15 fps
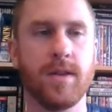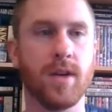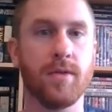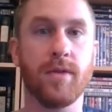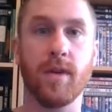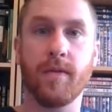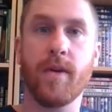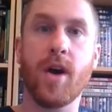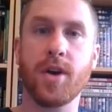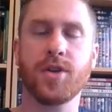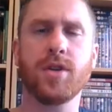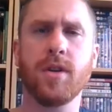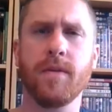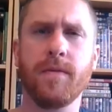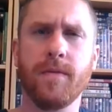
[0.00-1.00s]
the
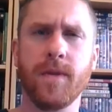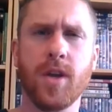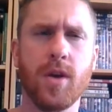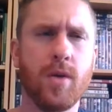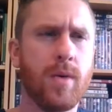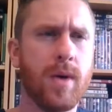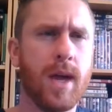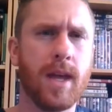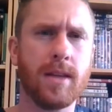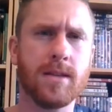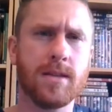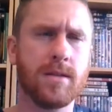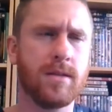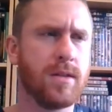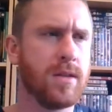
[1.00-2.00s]
version of you,
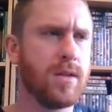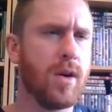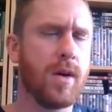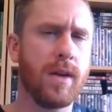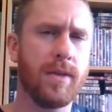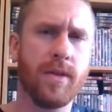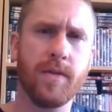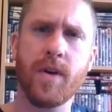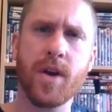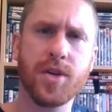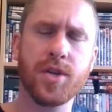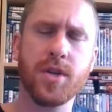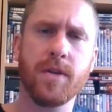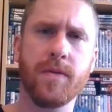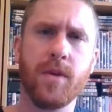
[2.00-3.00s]
it's not the
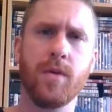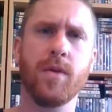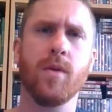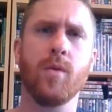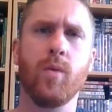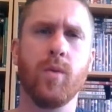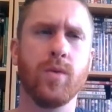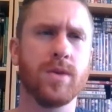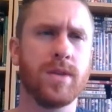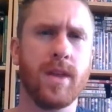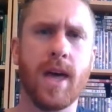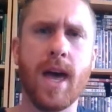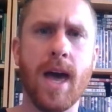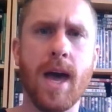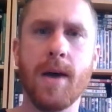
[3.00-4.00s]
version of you that was
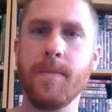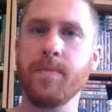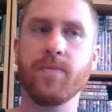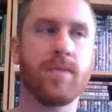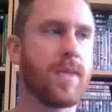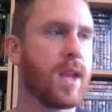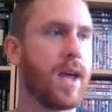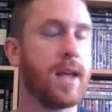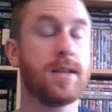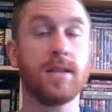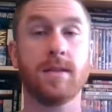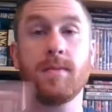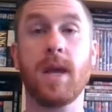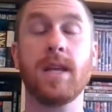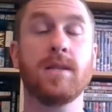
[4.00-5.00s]
there.
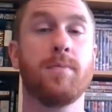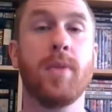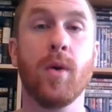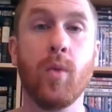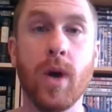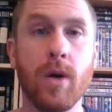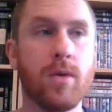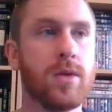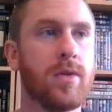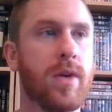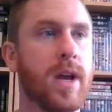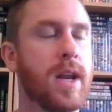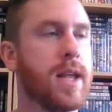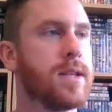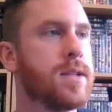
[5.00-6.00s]
It's
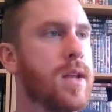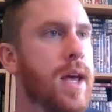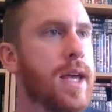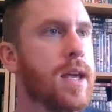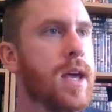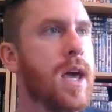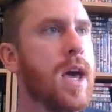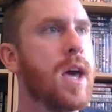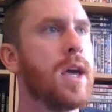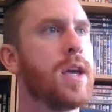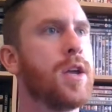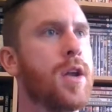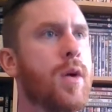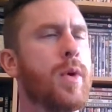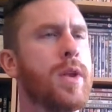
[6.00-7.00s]
bewildering. It's like,
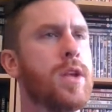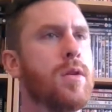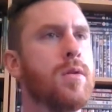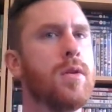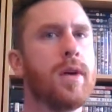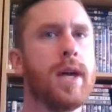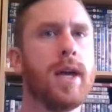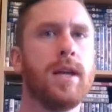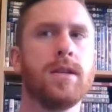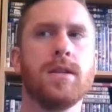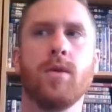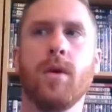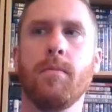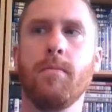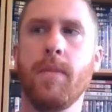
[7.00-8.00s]
when you look
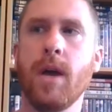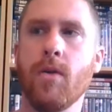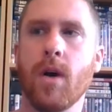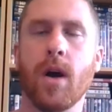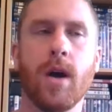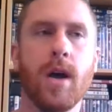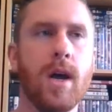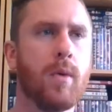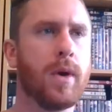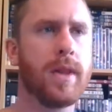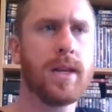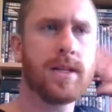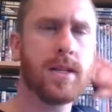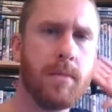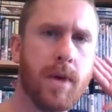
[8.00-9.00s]
into a mirror, when
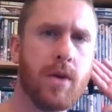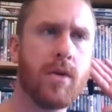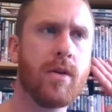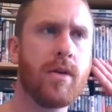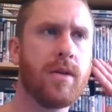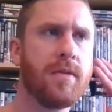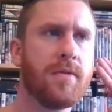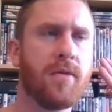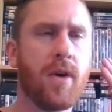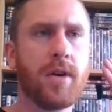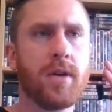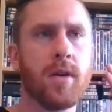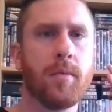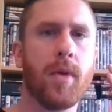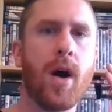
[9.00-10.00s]
there's a mirror in
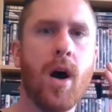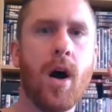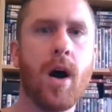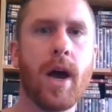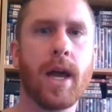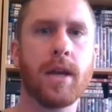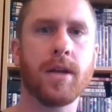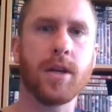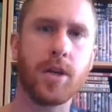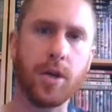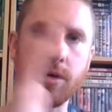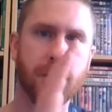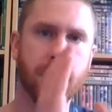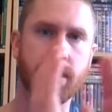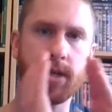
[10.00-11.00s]
front and behind, and
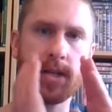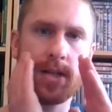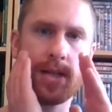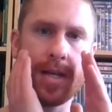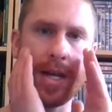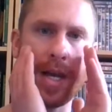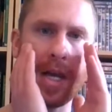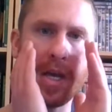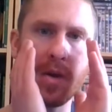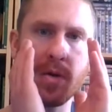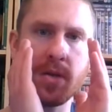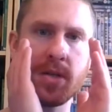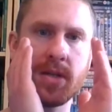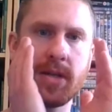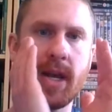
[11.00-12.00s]
you just see
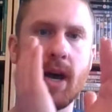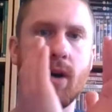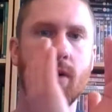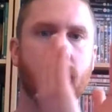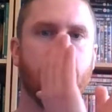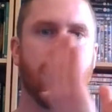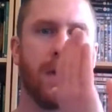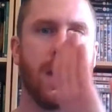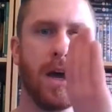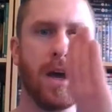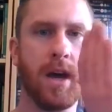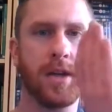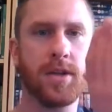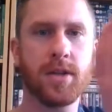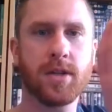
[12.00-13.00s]
yourself
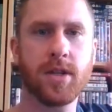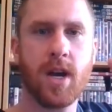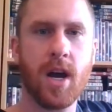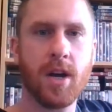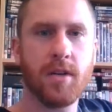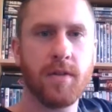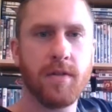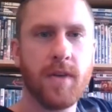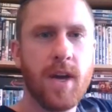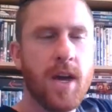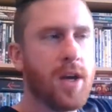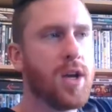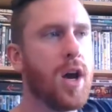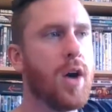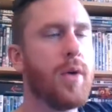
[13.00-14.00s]
just kind of
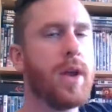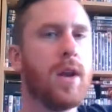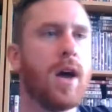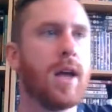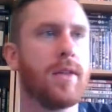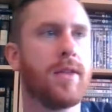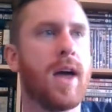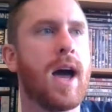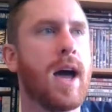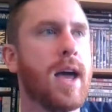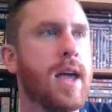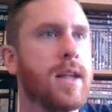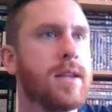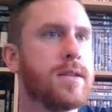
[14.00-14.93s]
going like that.